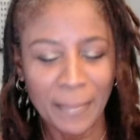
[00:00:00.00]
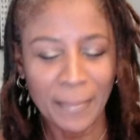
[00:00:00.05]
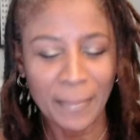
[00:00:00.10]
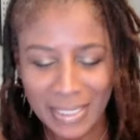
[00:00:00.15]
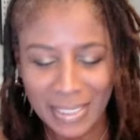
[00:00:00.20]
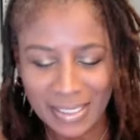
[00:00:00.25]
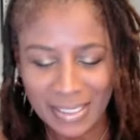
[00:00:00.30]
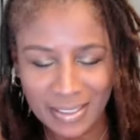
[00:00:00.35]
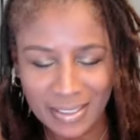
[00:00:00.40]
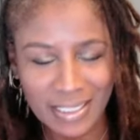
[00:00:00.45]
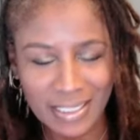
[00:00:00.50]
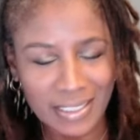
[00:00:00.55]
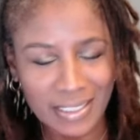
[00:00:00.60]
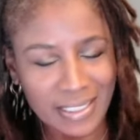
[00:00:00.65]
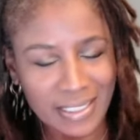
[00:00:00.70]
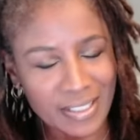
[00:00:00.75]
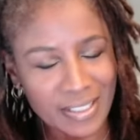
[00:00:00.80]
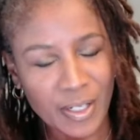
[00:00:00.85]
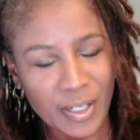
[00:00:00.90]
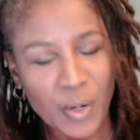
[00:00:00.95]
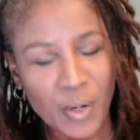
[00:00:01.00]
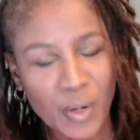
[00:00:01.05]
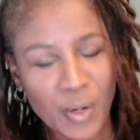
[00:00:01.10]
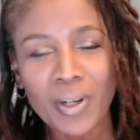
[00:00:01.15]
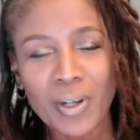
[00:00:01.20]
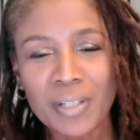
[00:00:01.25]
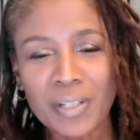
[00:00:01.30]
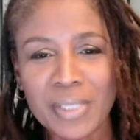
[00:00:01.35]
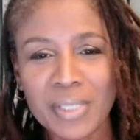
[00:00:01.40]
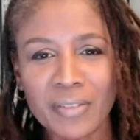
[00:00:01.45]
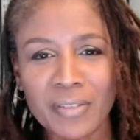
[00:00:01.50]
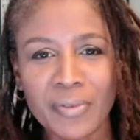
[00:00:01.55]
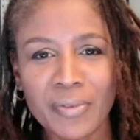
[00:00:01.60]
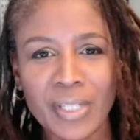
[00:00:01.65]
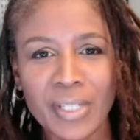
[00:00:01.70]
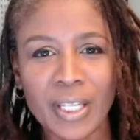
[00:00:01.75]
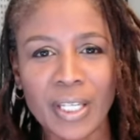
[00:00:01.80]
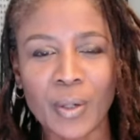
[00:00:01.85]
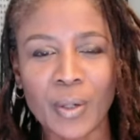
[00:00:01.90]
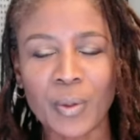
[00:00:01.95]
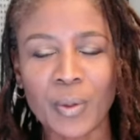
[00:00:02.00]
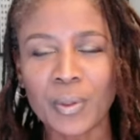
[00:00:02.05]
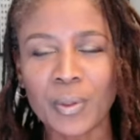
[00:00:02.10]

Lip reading: Ms. Legalista here. Welcome to the video.